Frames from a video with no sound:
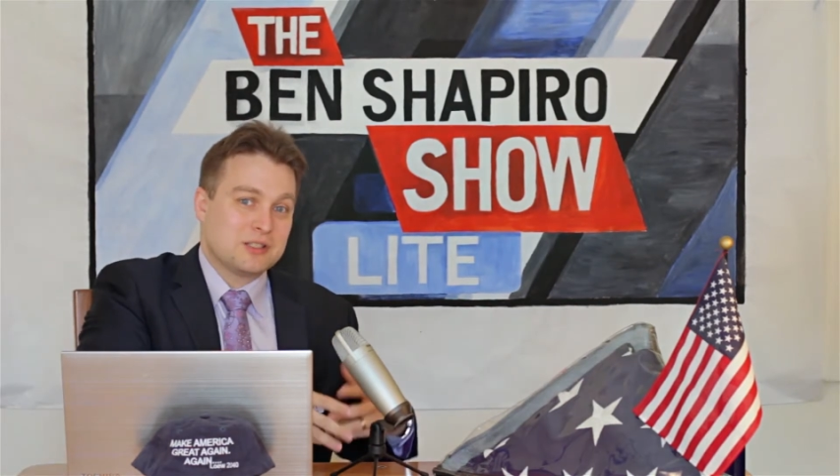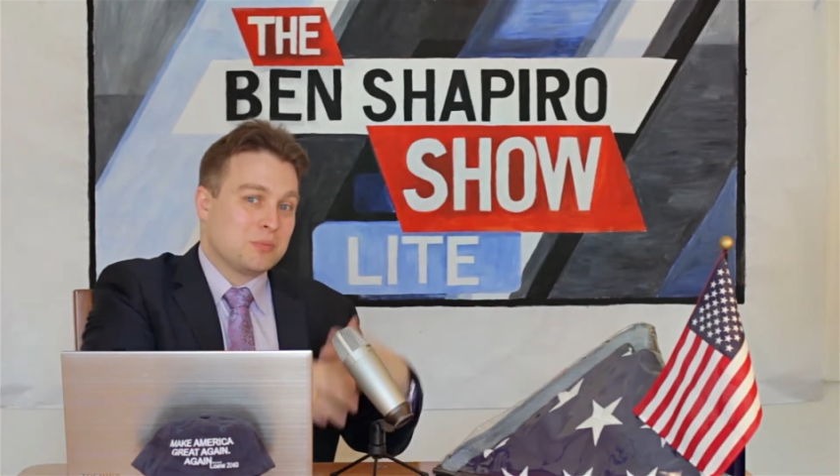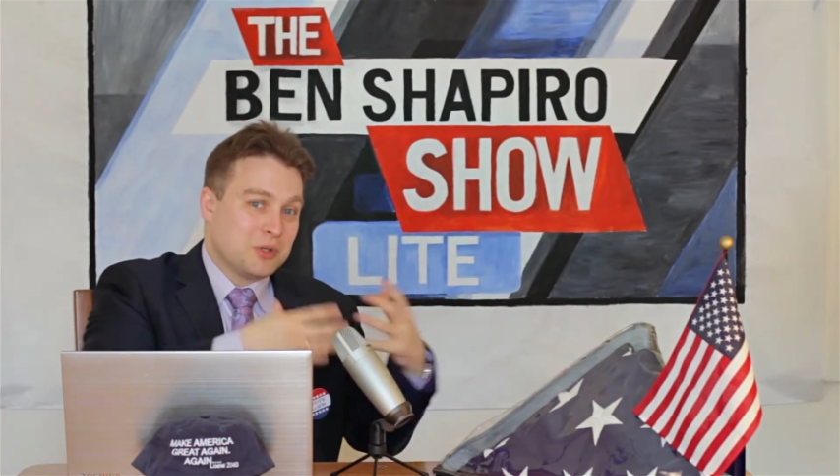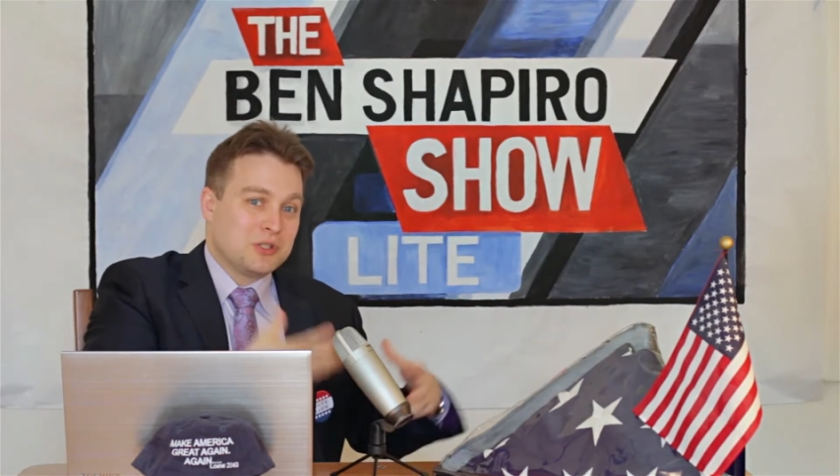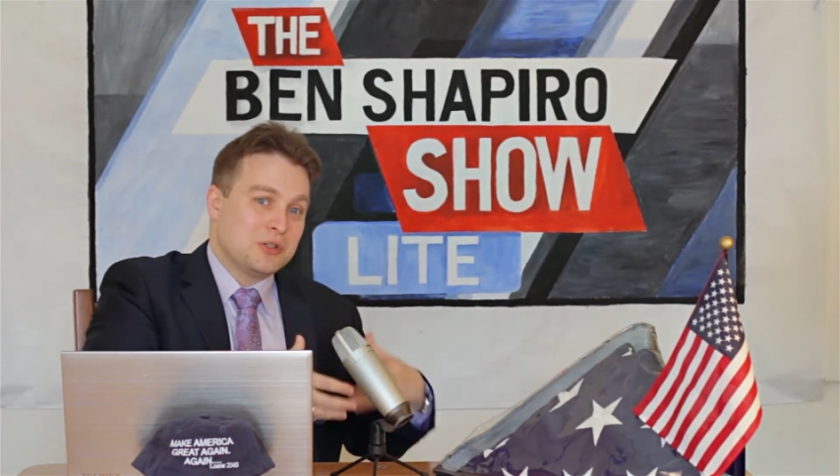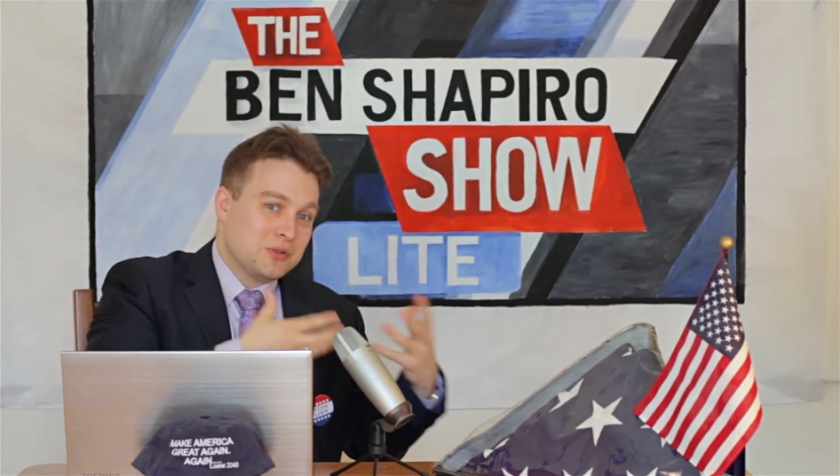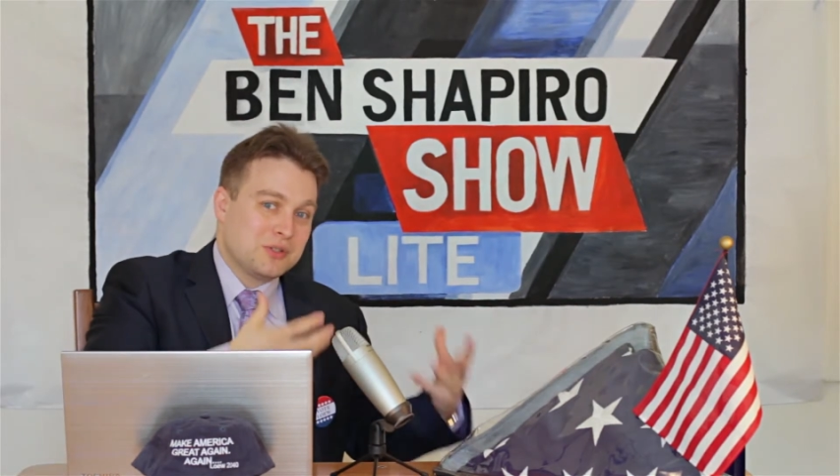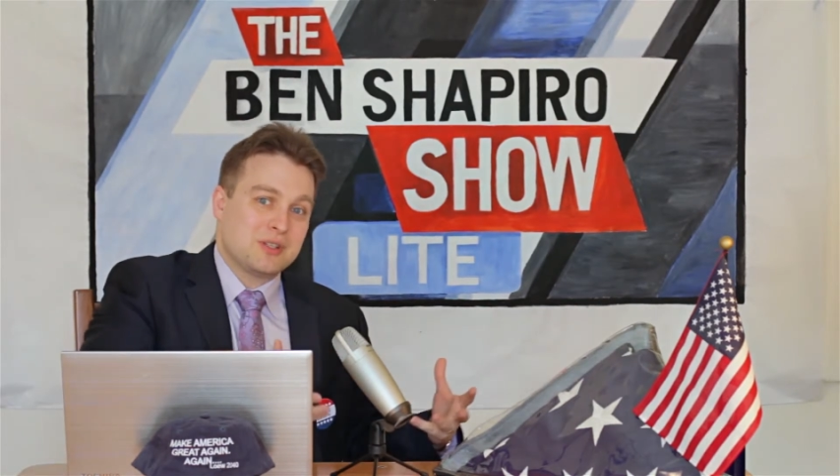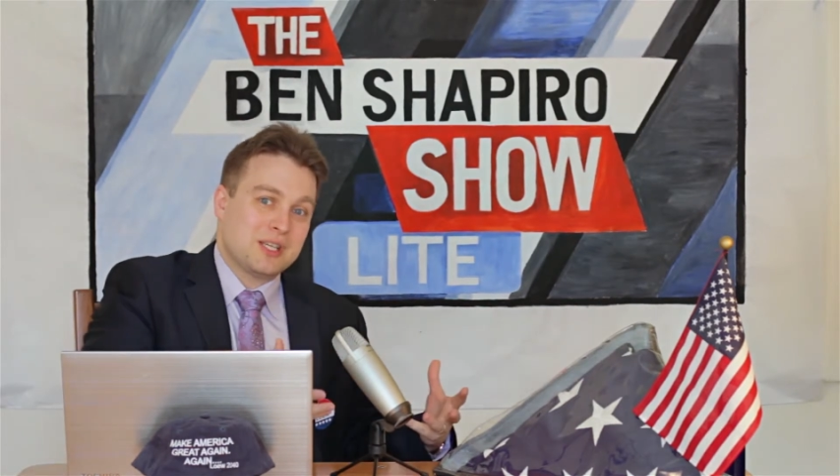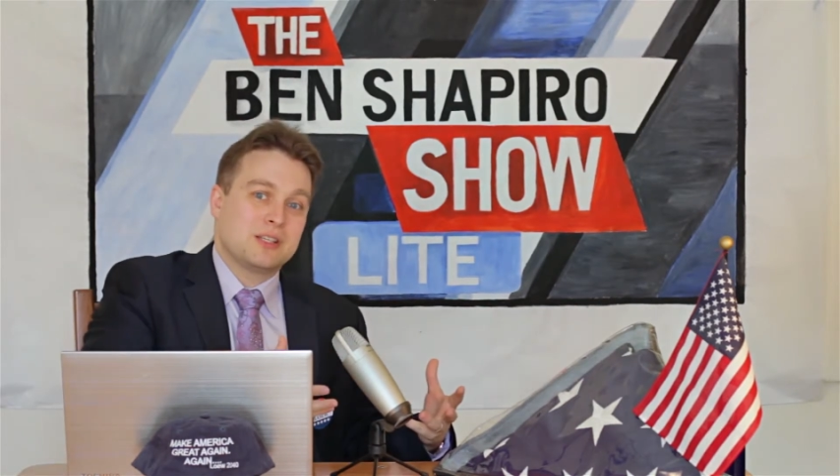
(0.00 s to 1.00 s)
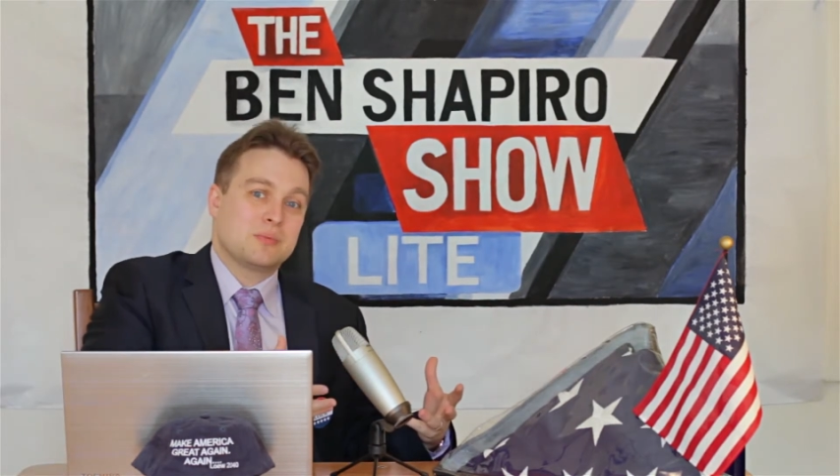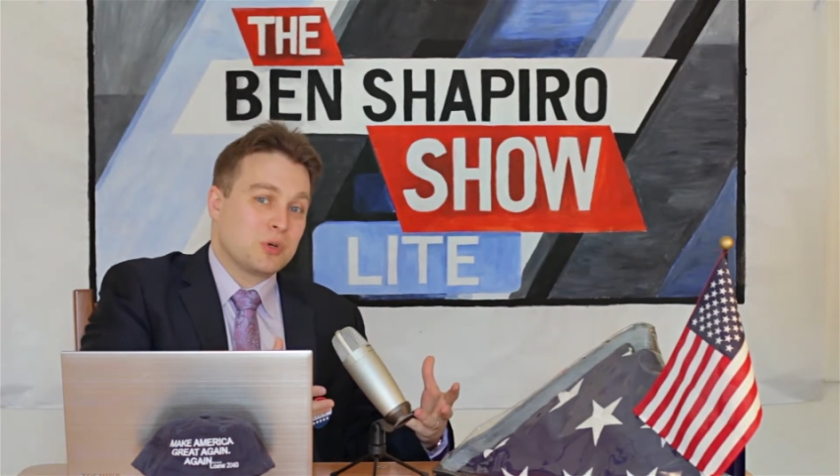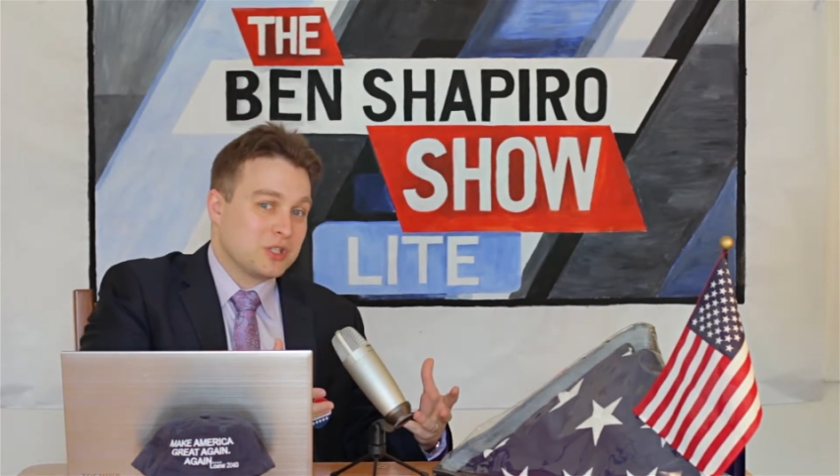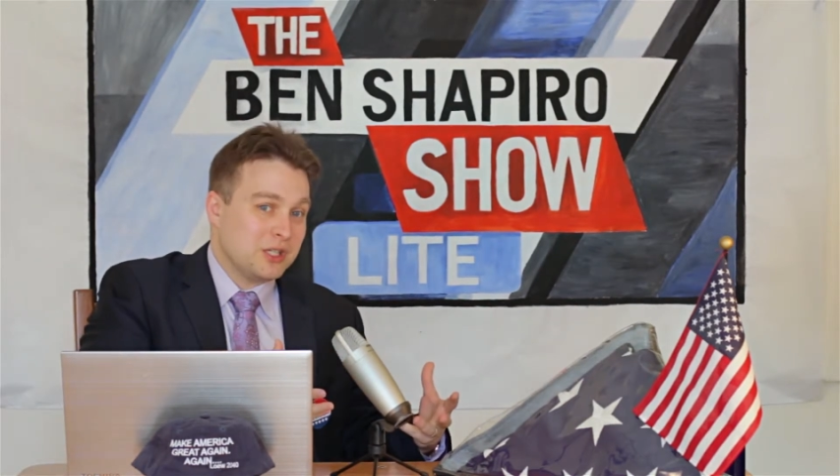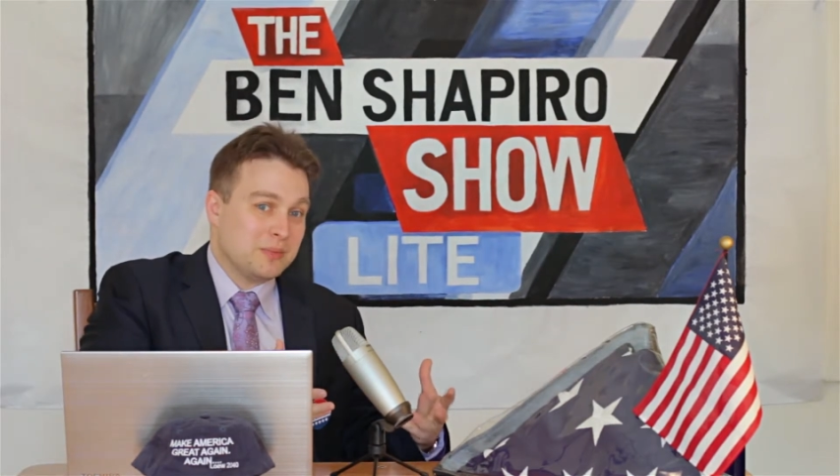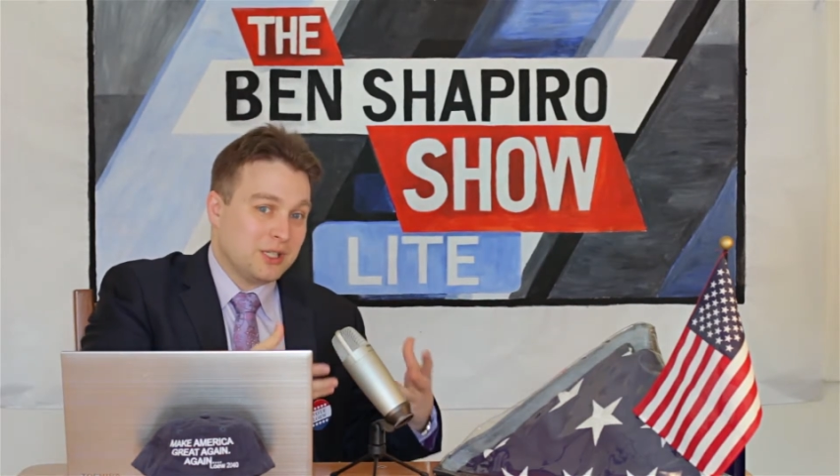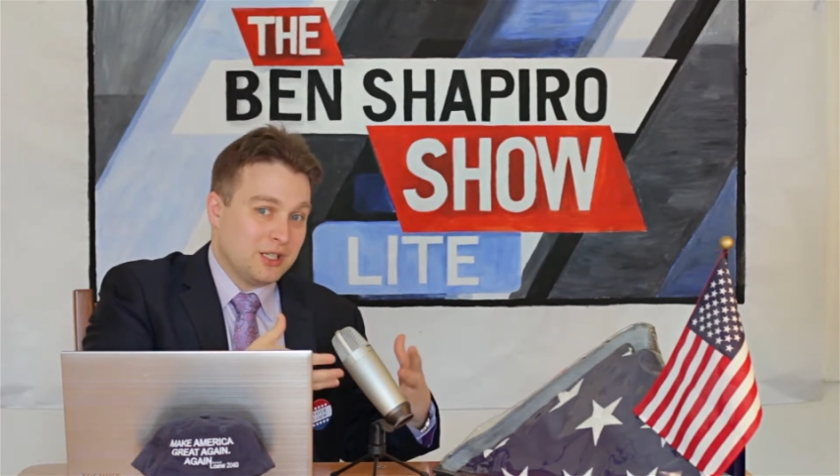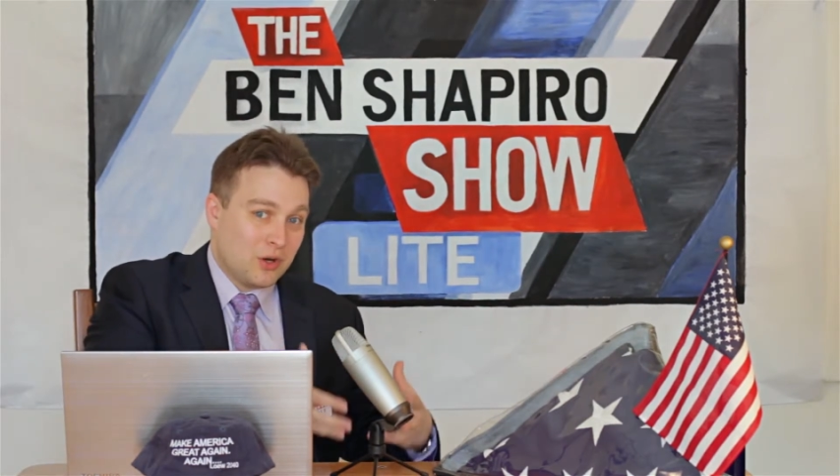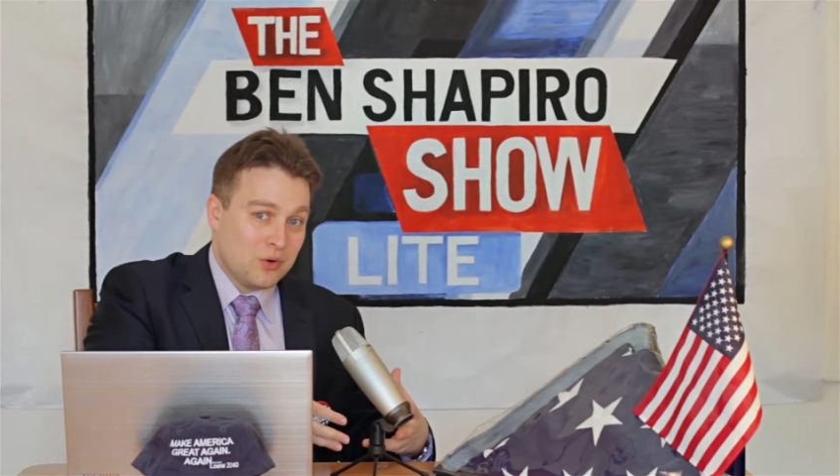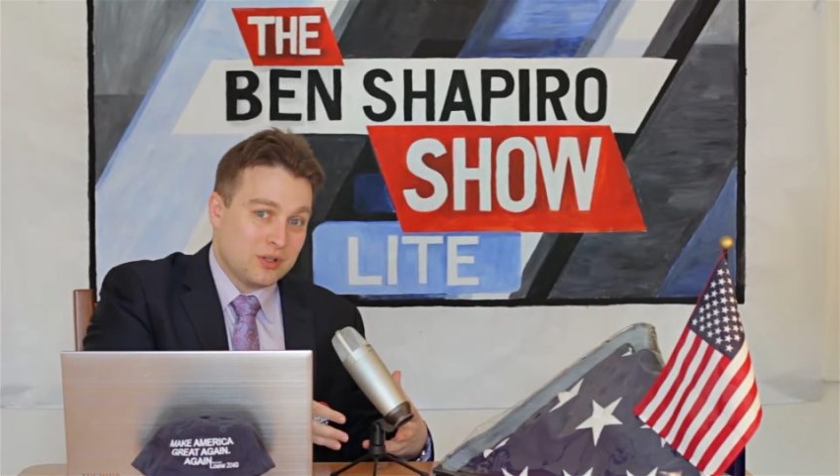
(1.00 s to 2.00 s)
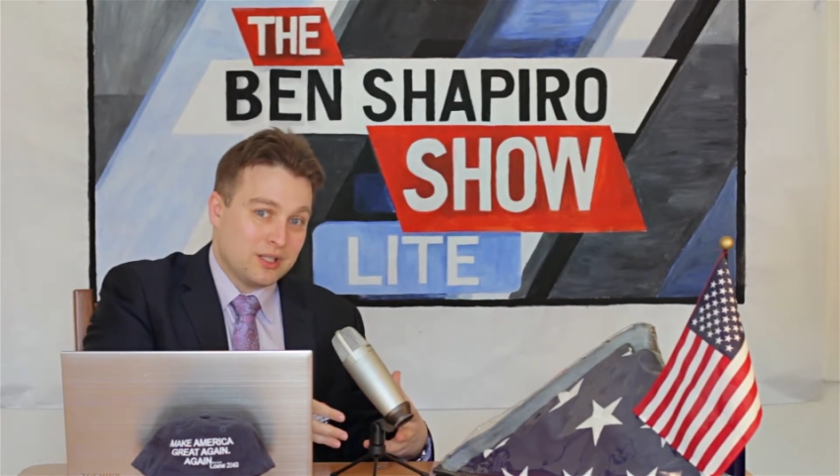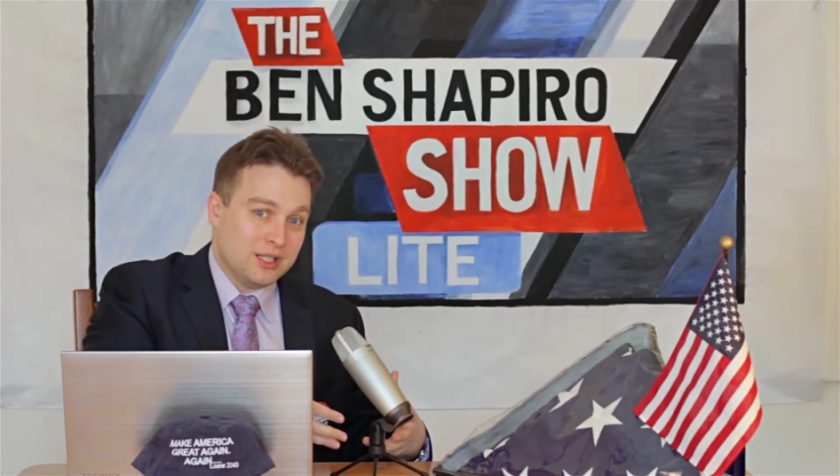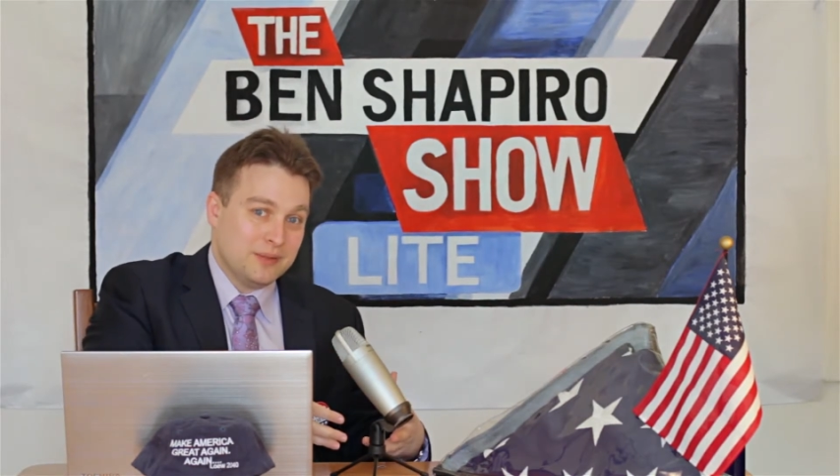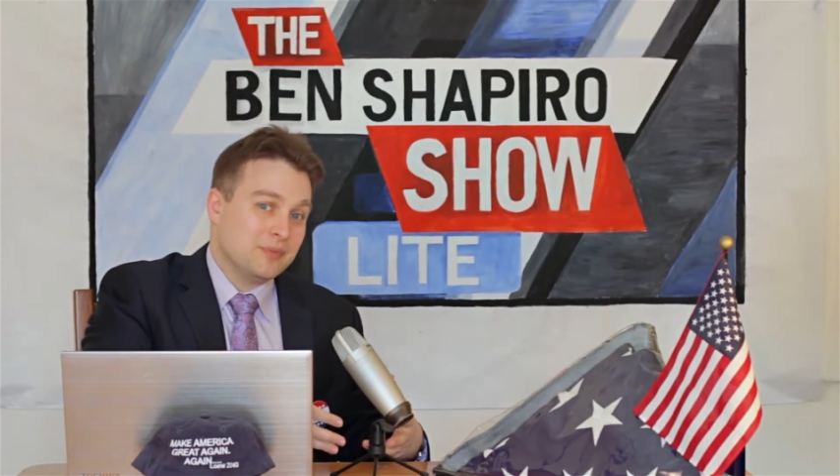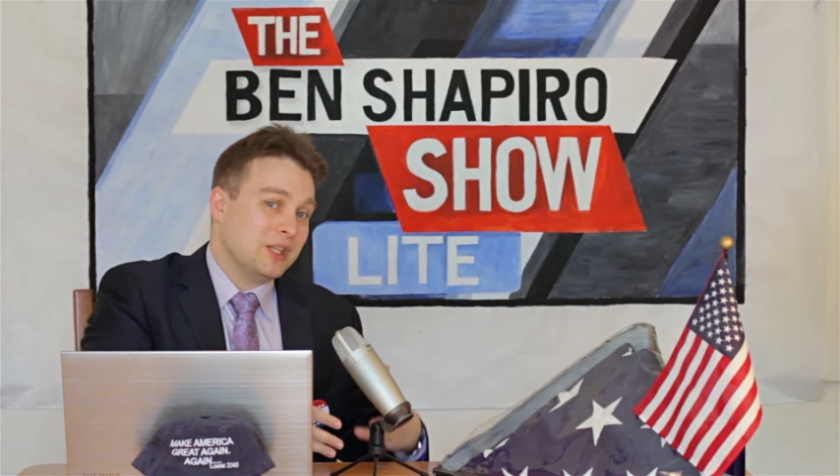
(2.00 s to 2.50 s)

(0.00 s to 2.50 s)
to produce things more cheaply locally,